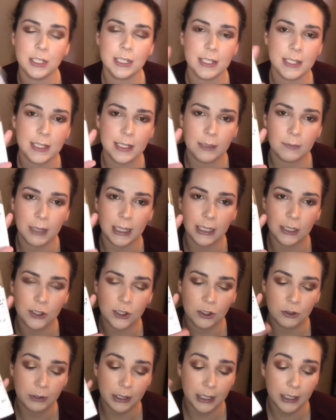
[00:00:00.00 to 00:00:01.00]
this is the Make It
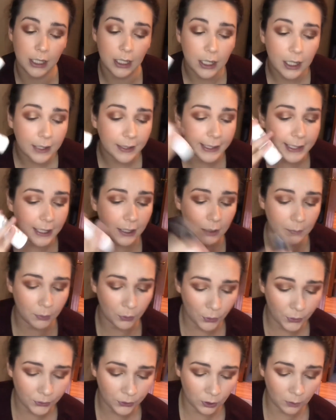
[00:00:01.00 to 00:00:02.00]
Dewy. They are
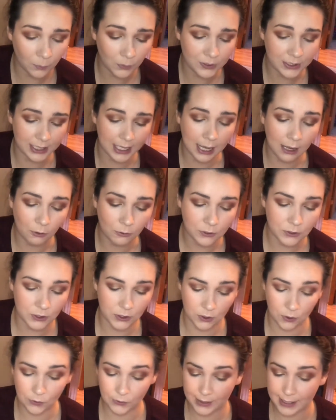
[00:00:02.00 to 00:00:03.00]
both almost out,
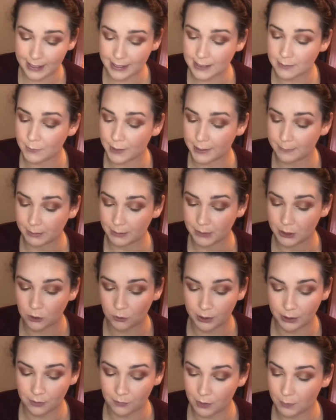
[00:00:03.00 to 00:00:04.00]
so that is why I'm going to be
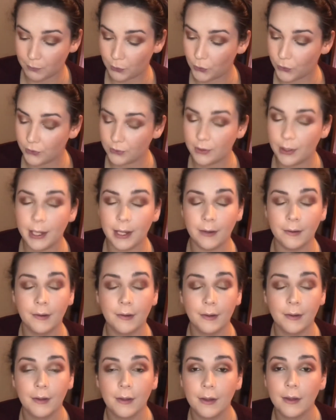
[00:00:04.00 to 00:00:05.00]
going in with both. And
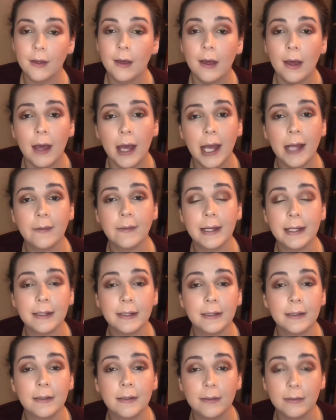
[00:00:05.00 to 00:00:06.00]
I like
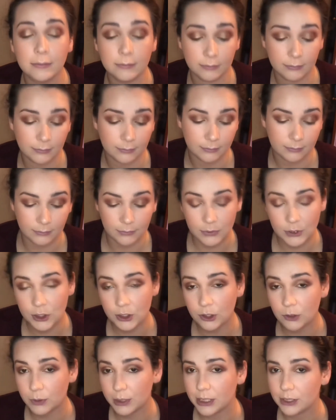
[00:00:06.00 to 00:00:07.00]
a
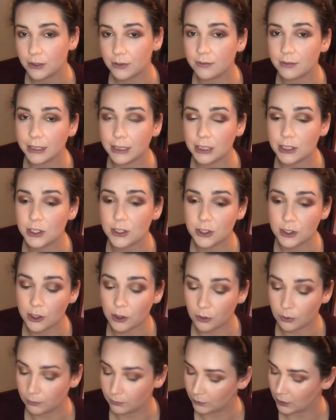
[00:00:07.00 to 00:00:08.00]
dewier finish,
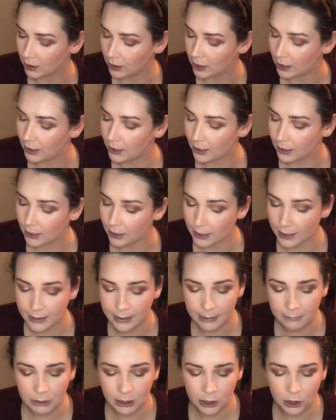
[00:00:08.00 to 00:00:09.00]
so I
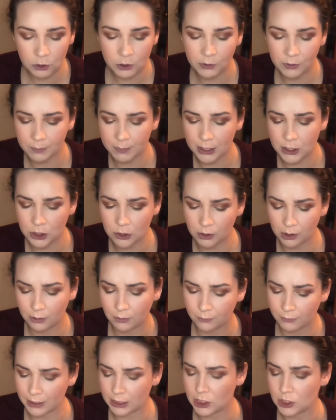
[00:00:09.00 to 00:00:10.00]
think I'm going to go in with my dewy
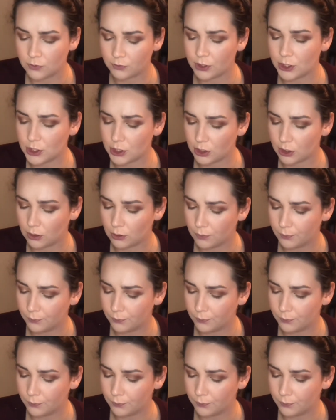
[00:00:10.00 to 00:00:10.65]
finish first, though,